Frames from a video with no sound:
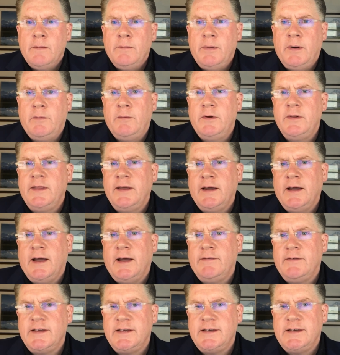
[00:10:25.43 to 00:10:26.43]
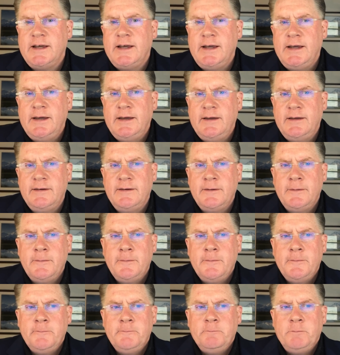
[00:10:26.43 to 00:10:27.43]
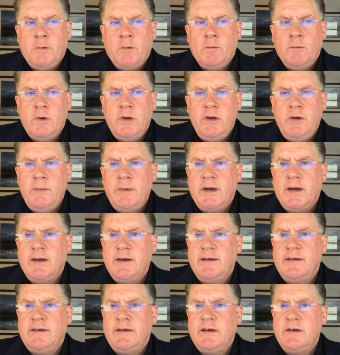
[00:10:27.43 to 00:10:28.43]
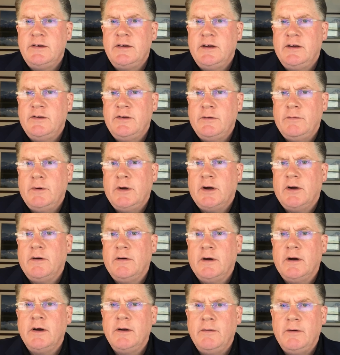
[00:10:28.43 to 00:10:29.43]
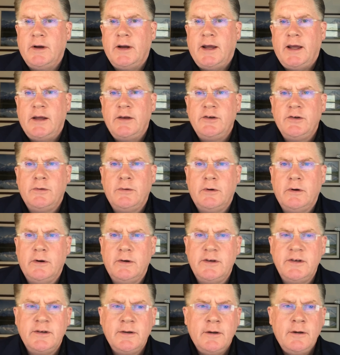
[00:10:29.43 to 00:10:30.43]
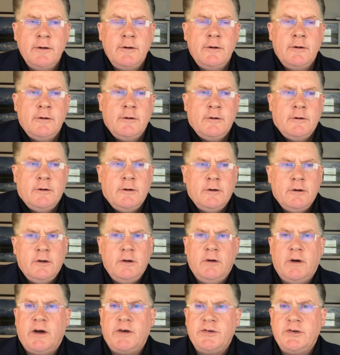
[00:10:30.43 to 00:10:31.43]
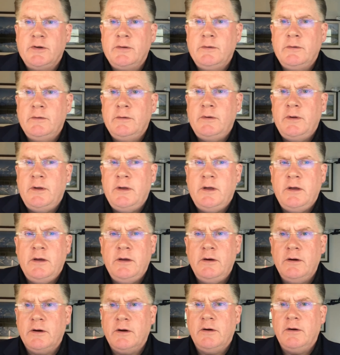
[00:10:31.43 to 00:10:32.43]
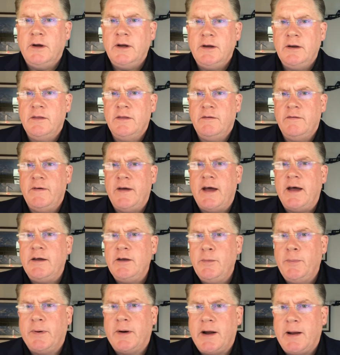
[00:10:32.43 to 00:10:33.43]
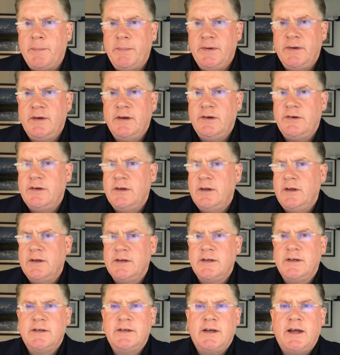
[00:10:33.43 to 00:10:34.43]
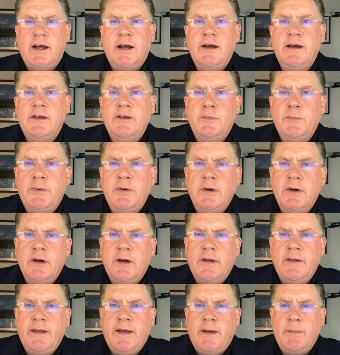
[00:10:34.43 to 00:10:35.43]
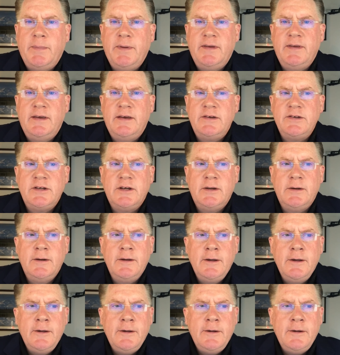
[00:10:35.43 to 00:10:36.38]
But one thing I have to say is, when you make a decision as to what career you want to head towards, you're agreeing to the value proposition that society has put on that position.